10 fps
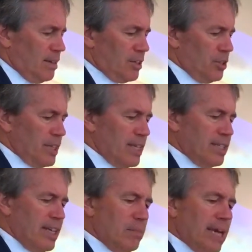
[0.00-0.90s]
Sure, they'd
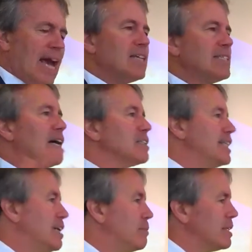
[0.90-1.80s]
seen him cast out
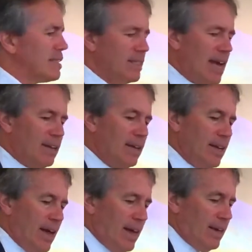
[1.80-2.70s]
demons
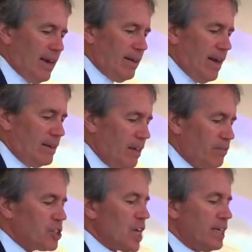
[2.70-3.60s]
and
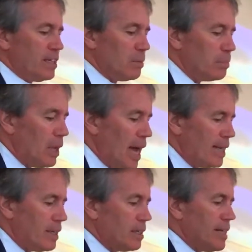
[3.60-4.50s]
give sight to the
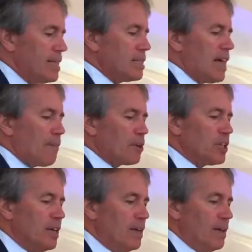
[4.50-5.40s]
blind and cleanse lepers,
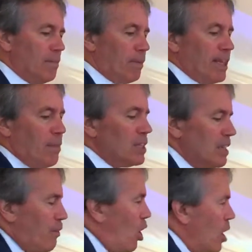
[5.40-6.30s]
but they must
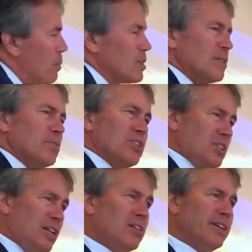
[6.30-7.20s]
have harbored some
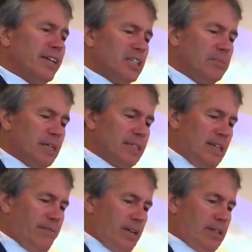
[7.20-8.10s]
serious
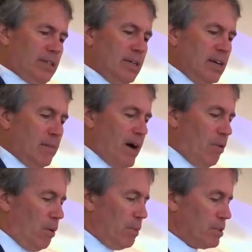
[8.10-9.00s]
misgivings
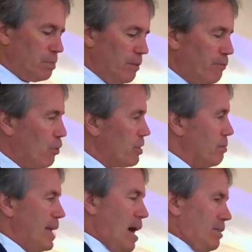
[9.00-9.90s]
about what was before
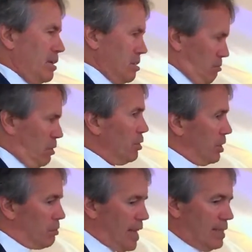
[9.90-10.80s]
them now. This had
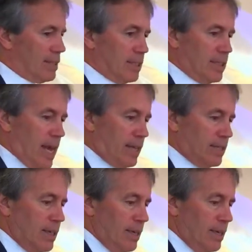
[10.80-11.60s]
really raised the stakes,